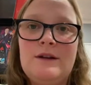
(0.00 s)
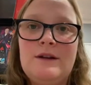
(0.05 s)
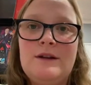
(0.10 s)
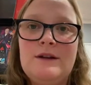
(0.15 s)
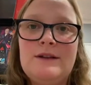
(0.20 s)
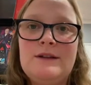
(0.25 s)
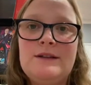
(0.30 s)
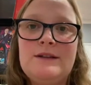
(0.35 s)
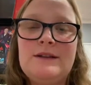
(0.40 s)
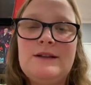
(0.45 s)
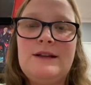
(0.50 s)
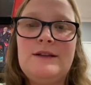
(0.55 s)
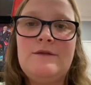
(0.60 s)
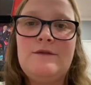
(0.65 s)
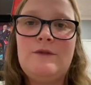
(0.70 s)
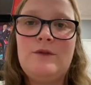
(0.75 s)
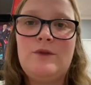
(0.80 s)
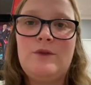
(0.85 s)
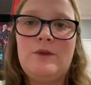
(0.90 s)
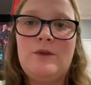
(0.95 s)
sleeve
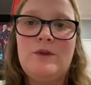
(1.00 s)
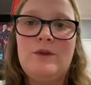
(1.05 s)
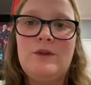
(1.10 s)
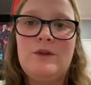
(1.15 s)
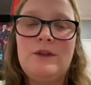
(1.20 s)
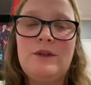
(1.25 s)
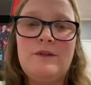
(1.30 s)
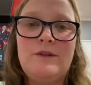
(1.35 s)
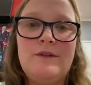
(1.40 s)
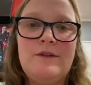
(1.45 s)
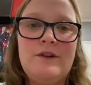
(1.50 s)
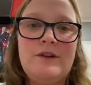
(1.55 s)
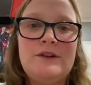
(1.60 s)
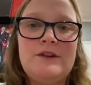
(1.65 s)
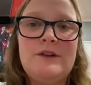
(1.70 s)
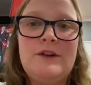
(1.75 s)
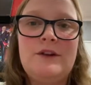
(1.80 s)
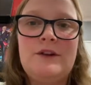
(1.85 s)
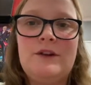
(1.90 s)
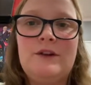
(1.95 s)
for the reverse
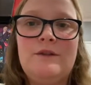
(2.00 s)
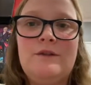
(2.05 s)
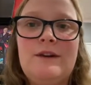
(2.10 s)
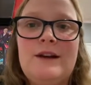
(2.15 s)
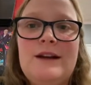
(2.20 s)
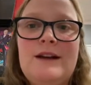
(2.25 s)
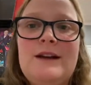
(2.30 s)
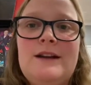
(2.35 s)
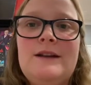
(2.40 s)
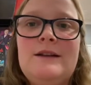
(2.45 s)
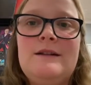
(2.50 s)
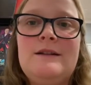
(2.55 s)
holo rare.